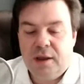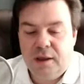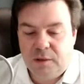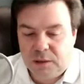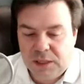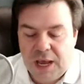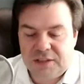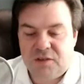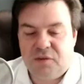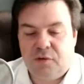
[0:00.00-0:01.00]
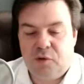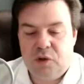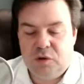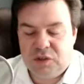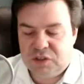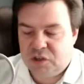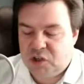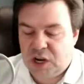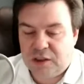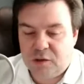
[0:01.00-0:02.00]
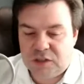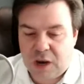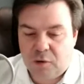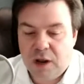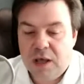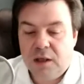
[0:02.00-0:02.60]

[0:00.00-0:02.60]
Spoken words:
Lots of different uses. So check those out.